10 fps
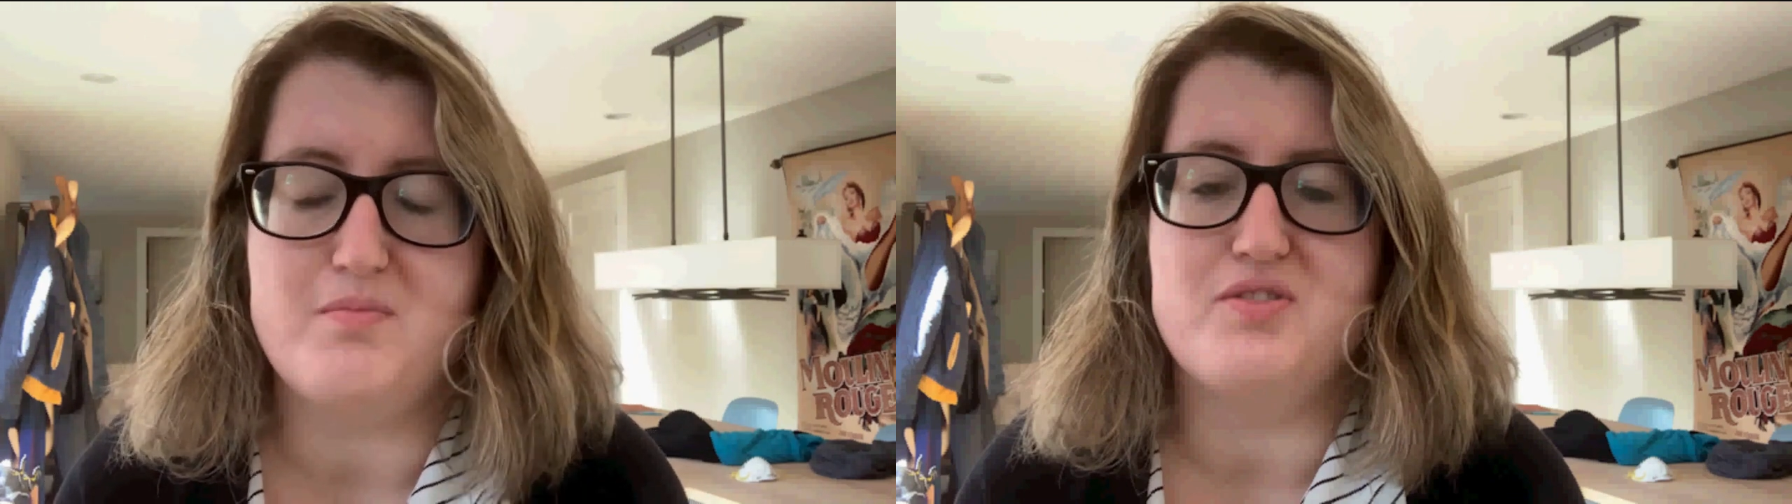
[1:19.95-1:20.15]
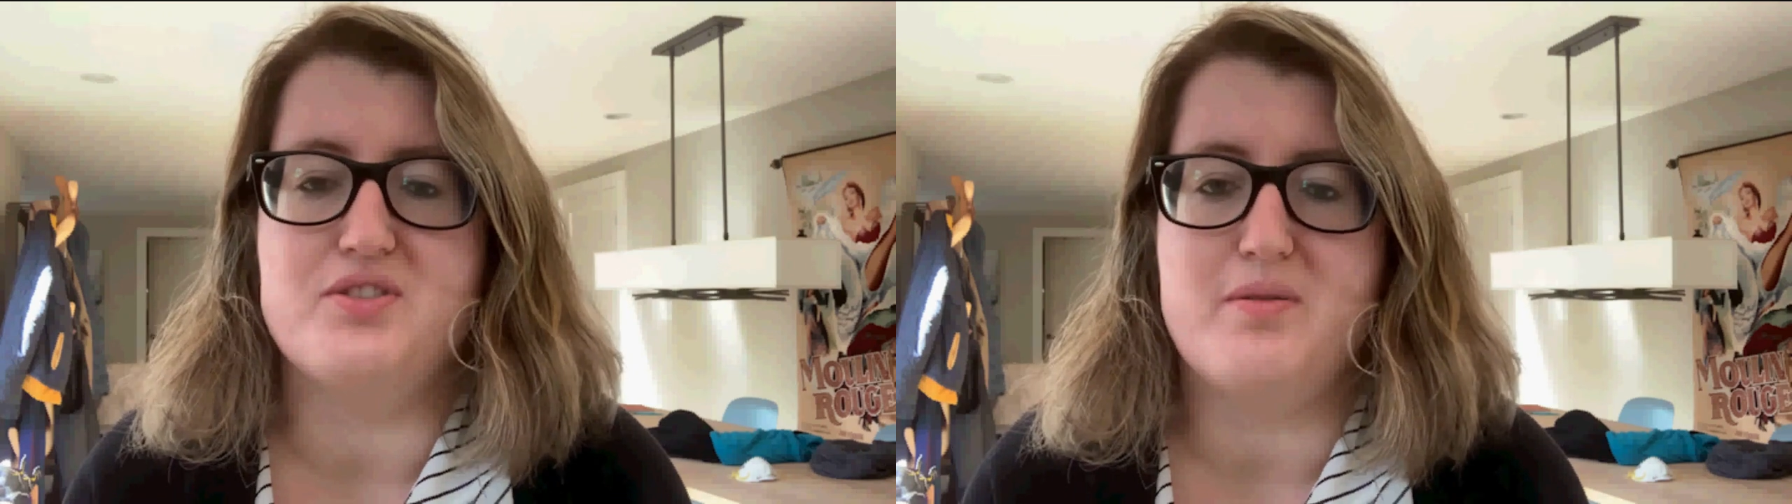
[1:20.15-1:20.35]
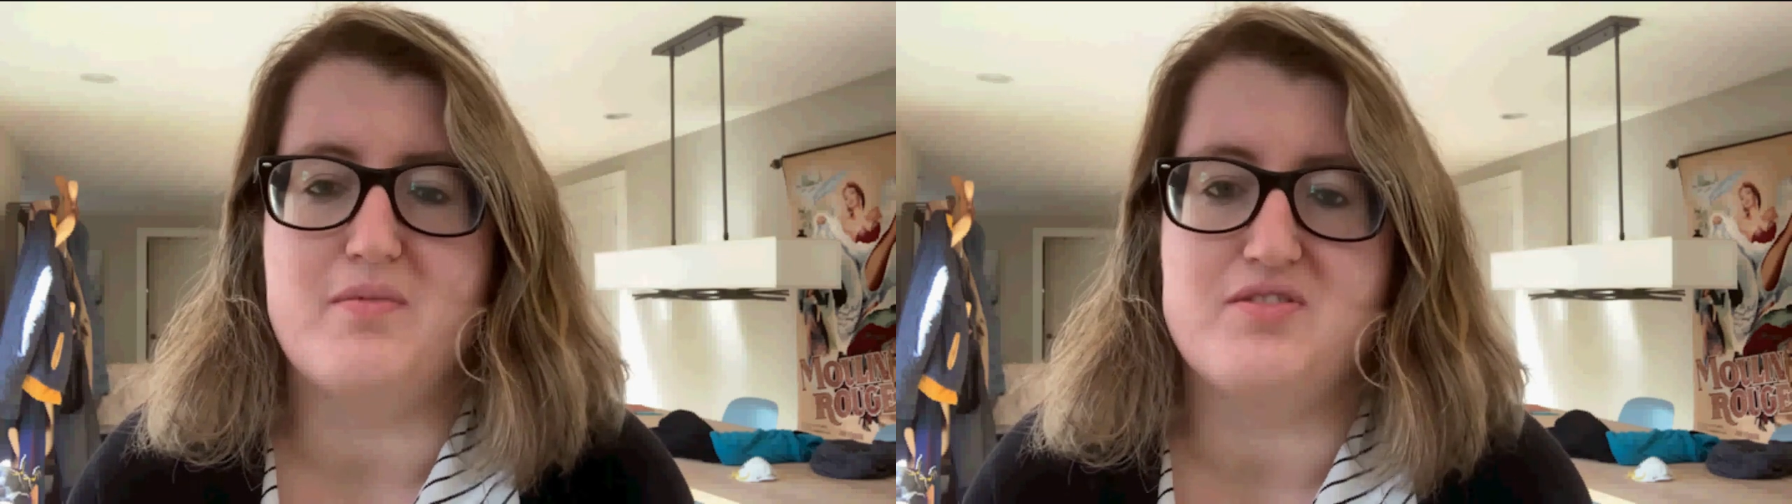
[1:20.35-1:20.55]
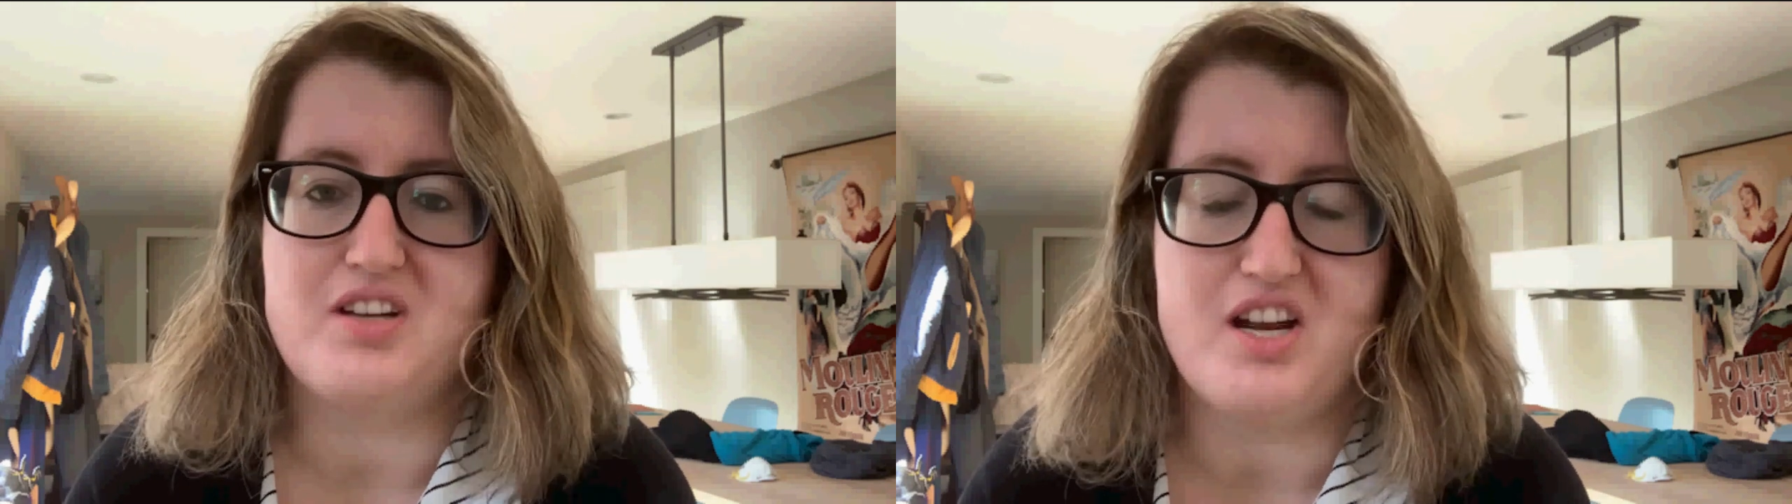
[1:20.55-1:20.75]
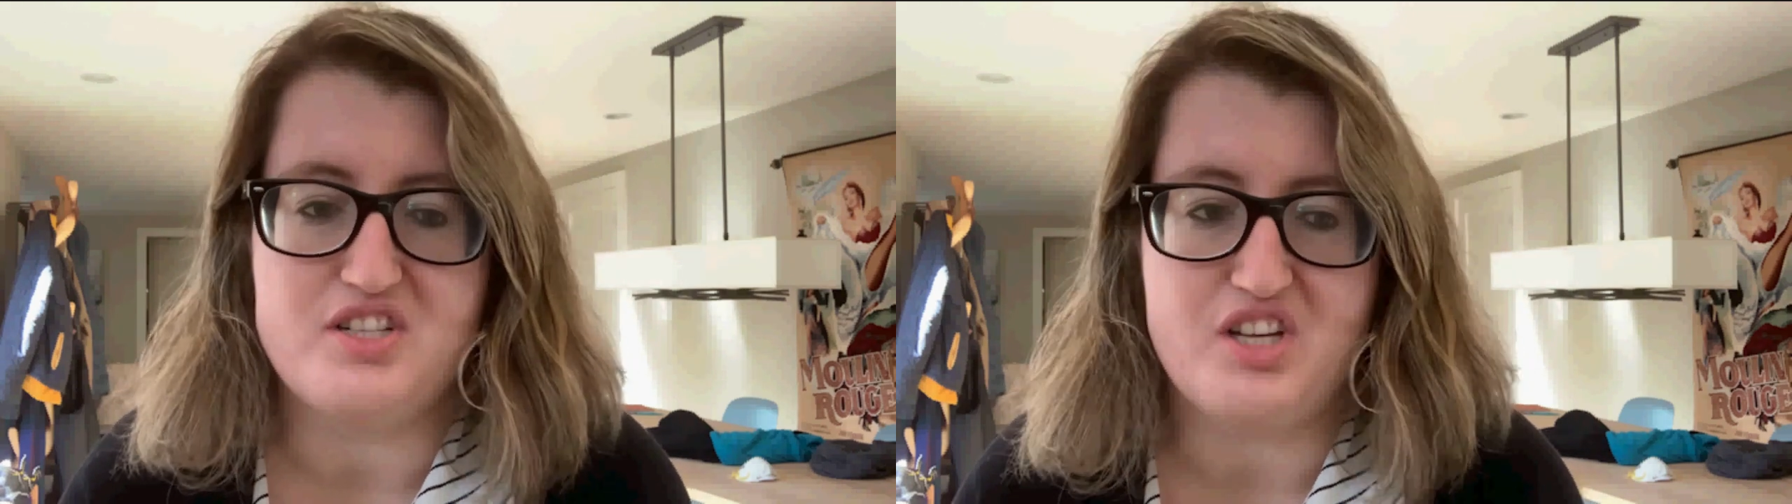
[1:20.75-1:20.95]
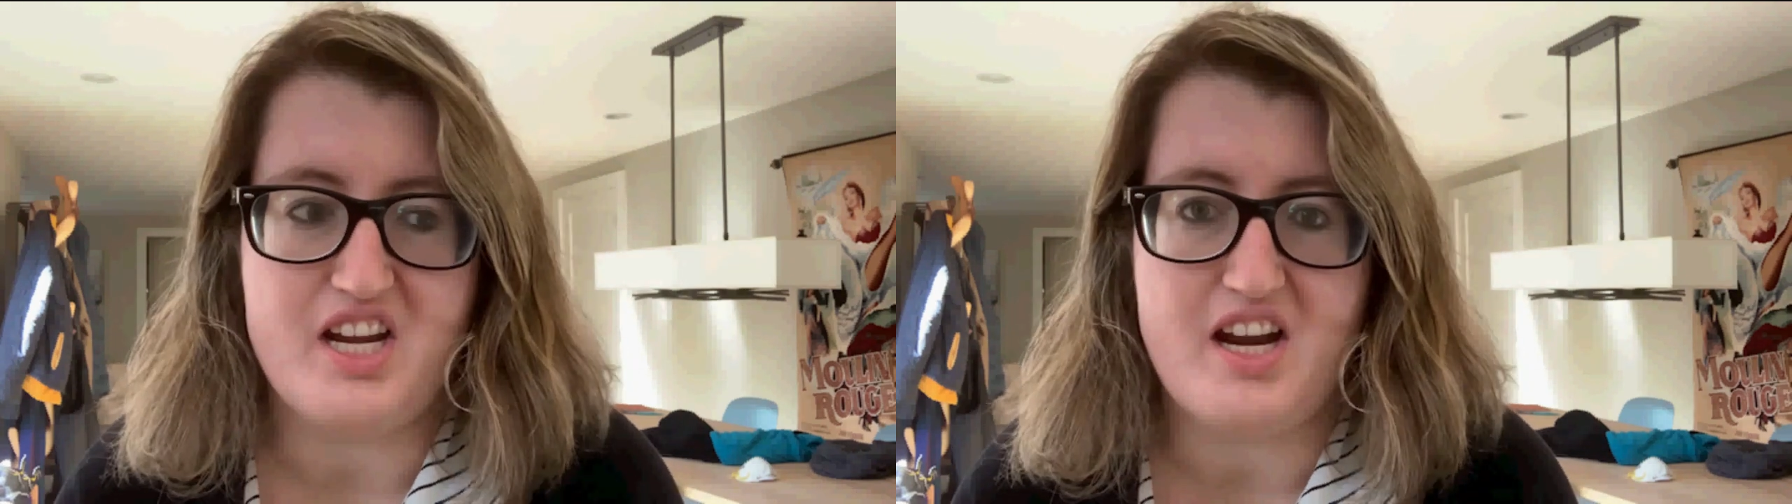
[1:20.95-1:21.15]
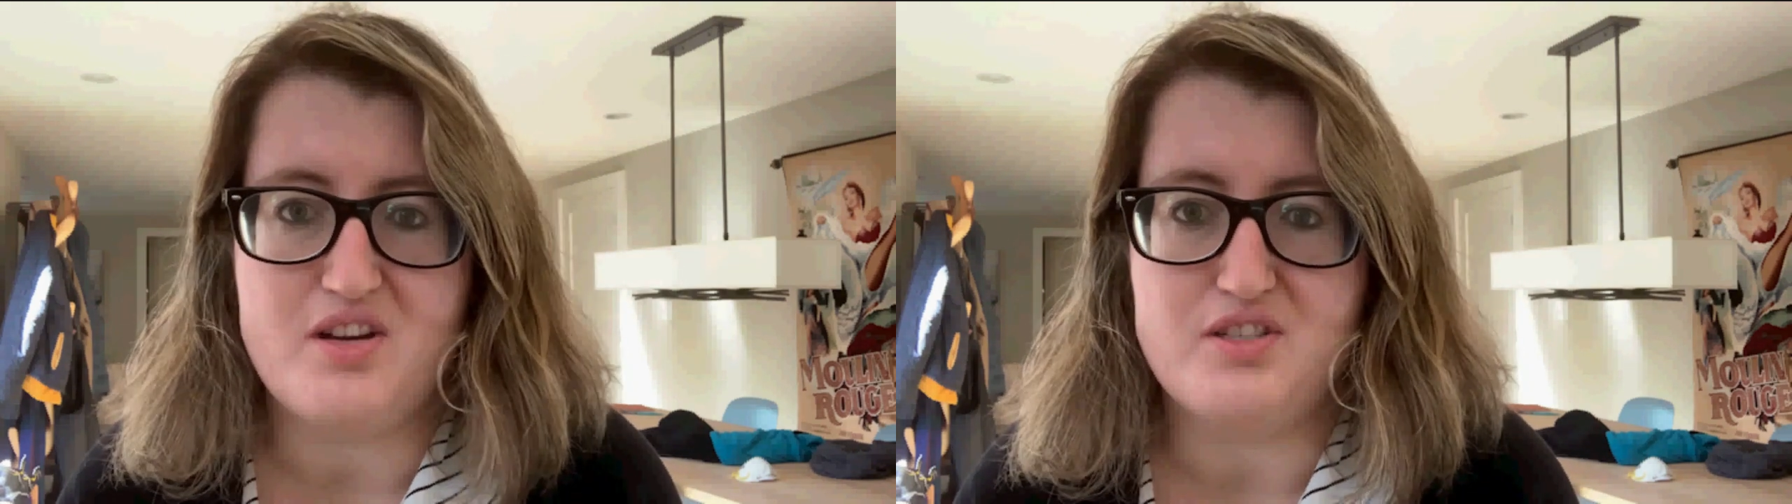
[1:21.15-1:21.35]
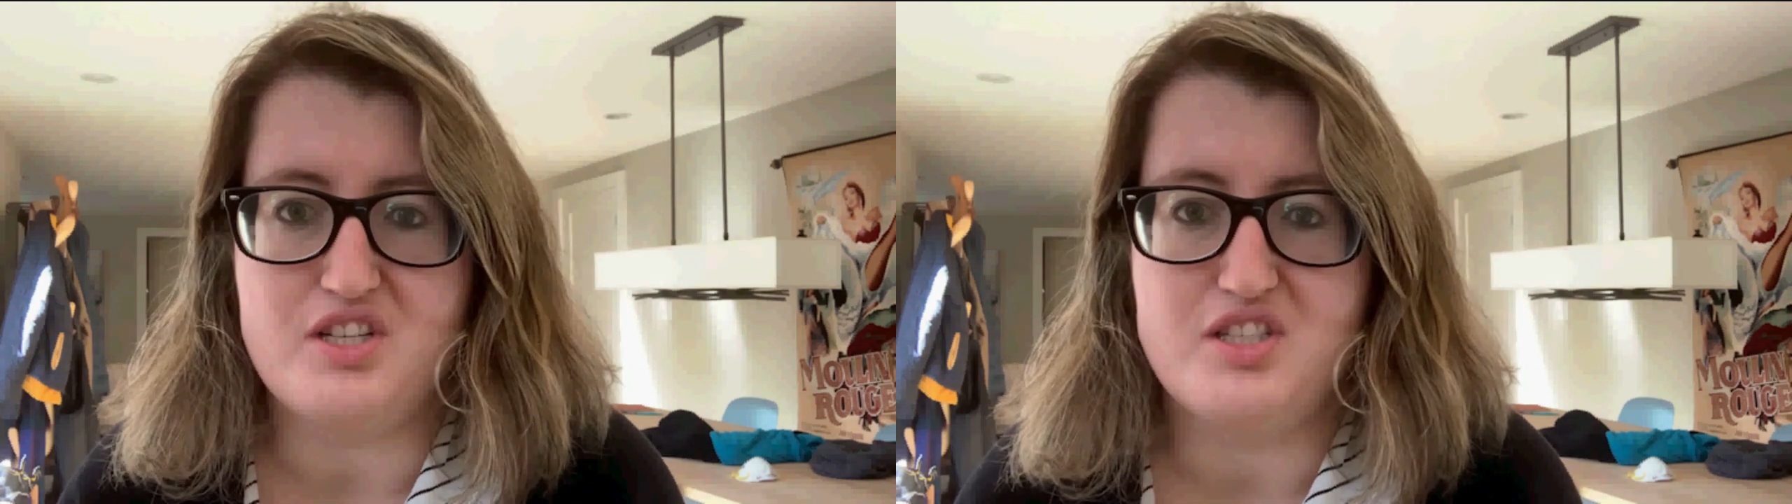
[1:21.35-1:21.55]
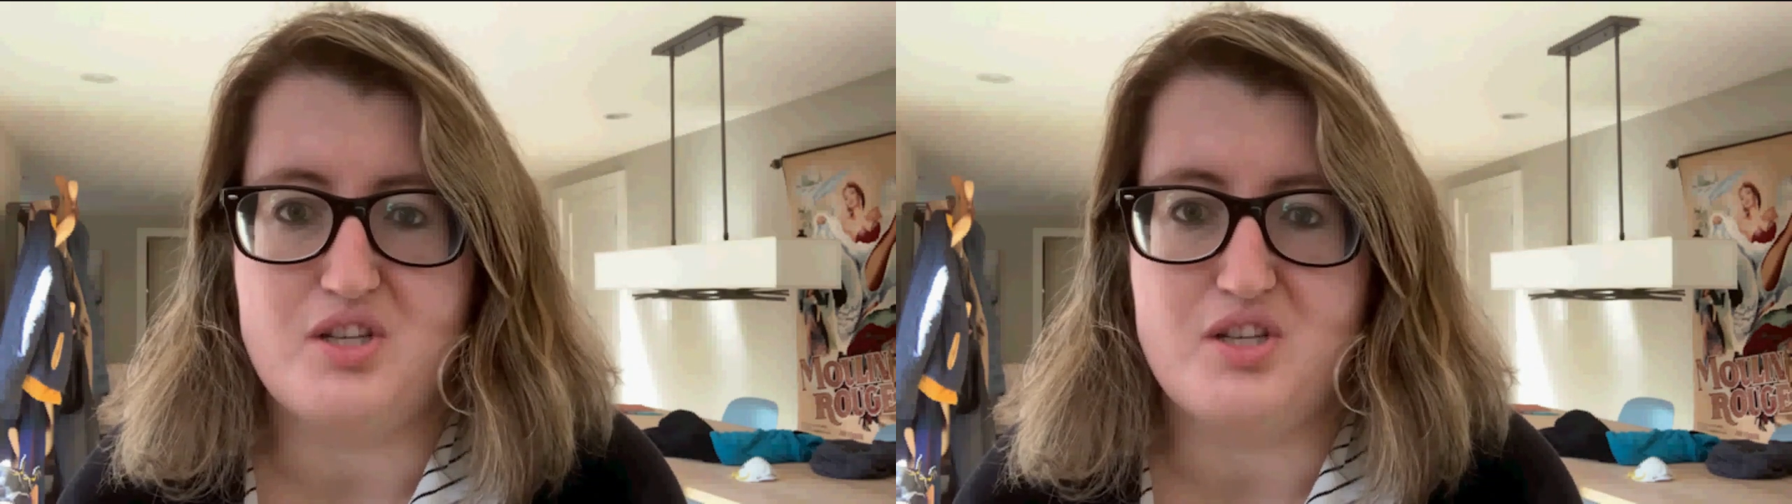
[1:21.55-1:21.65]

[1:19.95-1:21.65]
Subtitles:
Museum of Scottish Lighthouses.